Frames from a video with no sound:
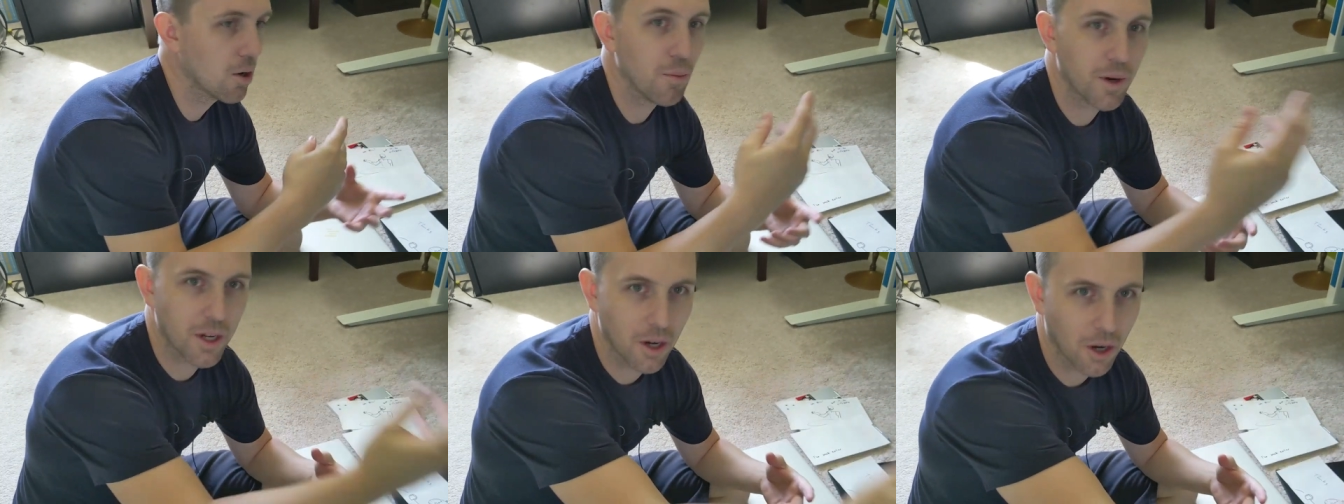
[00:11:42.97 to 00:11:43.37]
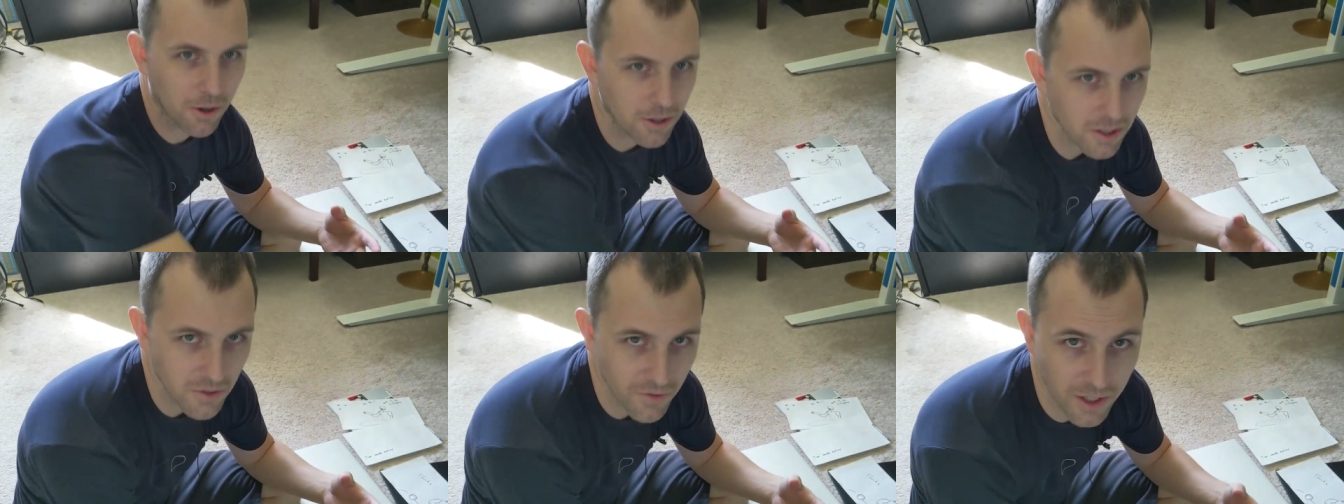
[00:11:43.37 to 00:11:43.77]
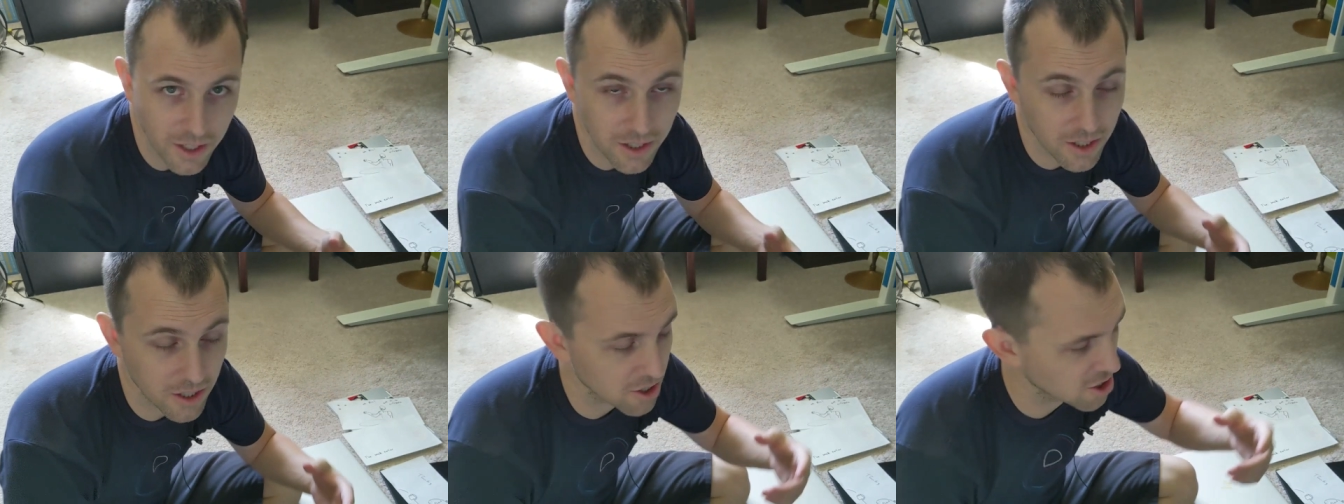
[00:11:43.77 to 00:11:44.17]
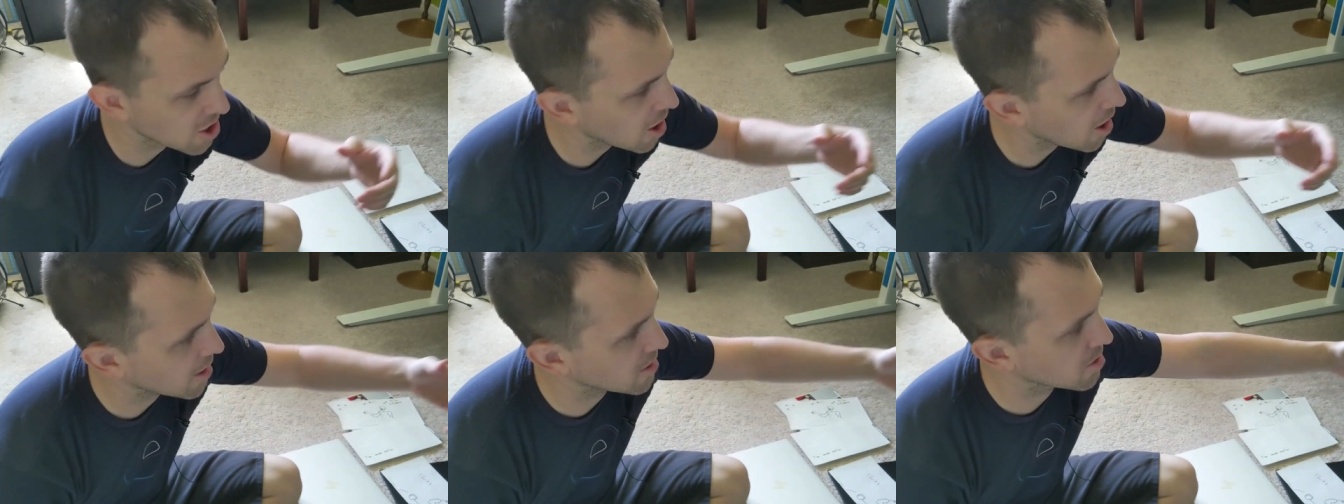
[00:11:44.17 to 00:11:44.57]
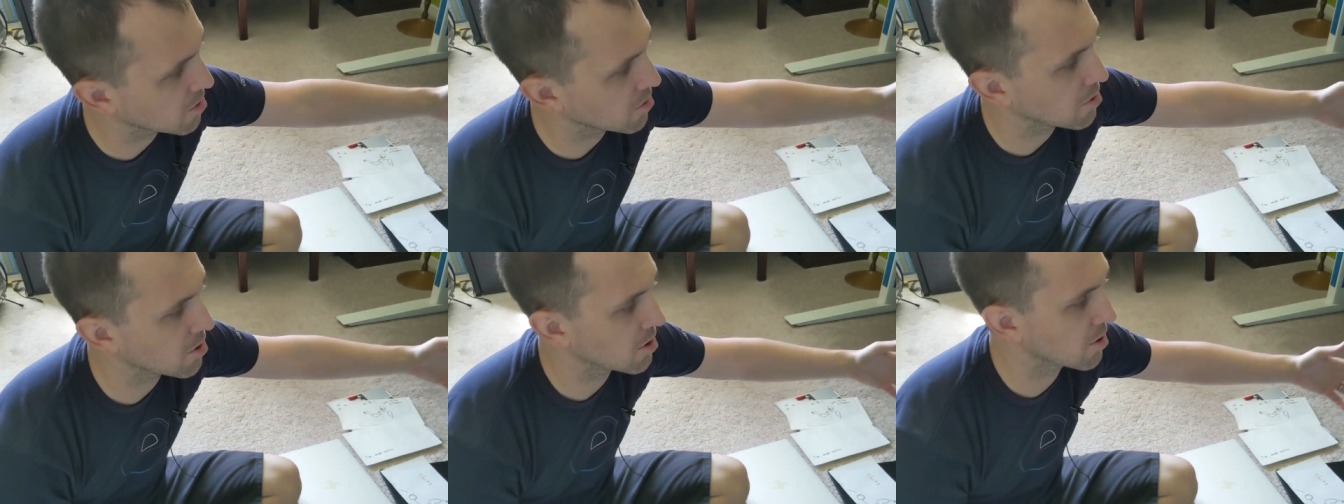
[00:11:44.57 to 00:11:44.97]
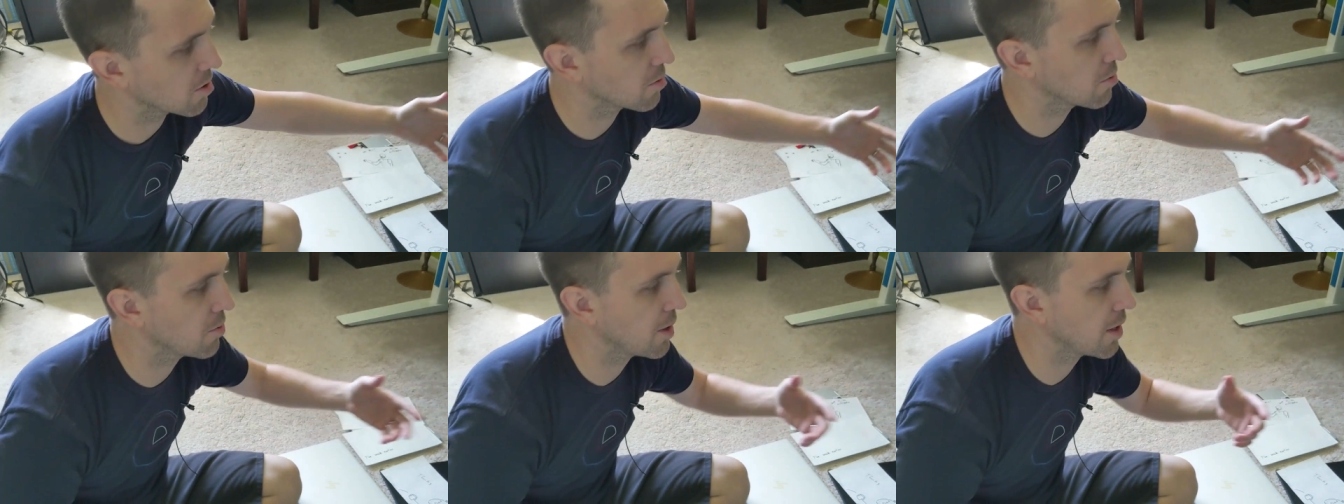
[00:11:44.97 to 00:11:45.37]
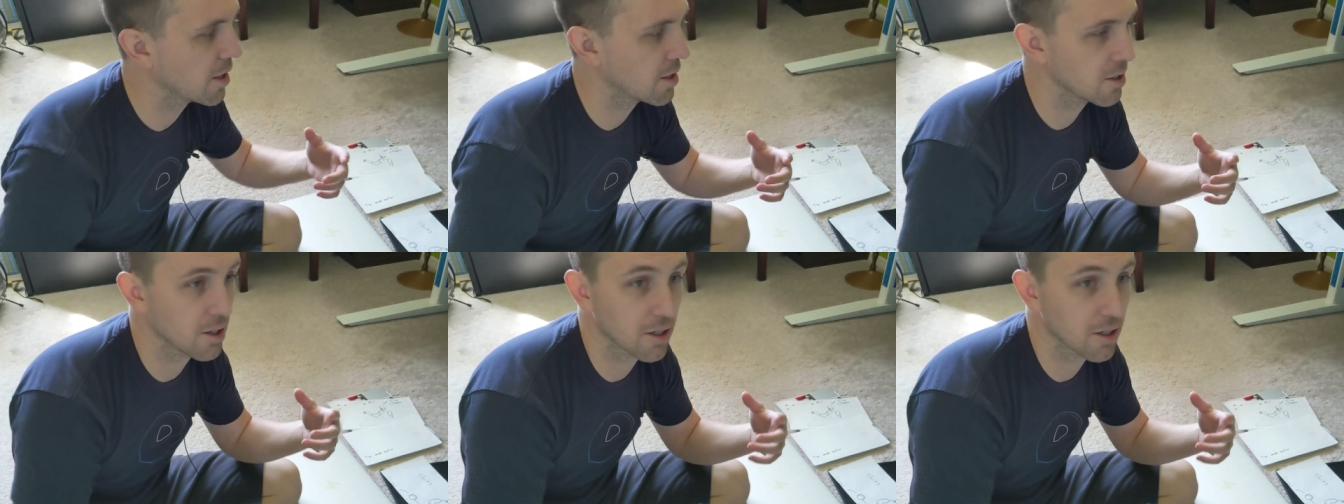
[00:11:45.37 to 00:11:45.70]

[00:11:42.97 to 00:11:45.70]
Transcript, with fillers: when an artist finishes shots or when a,